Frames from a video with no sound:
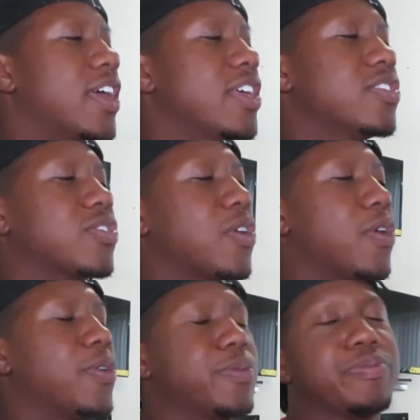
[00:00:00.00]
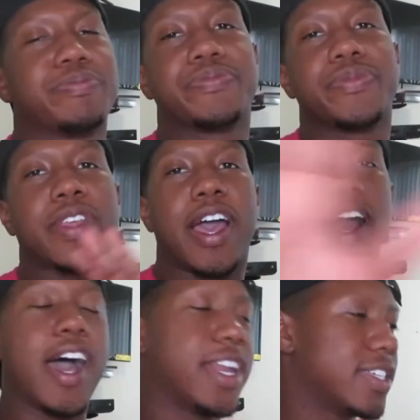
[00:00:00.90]
And so,
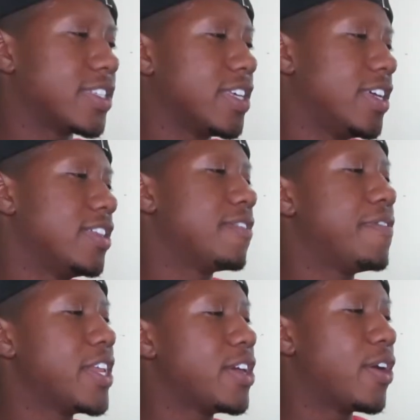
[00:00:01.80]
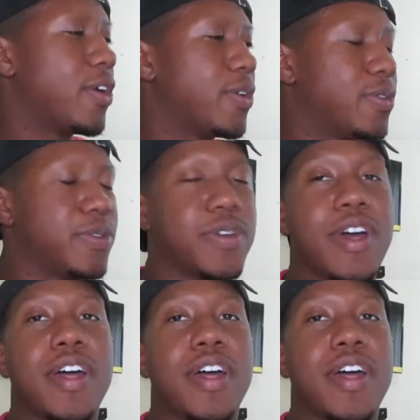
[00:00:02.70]
honestly, the video,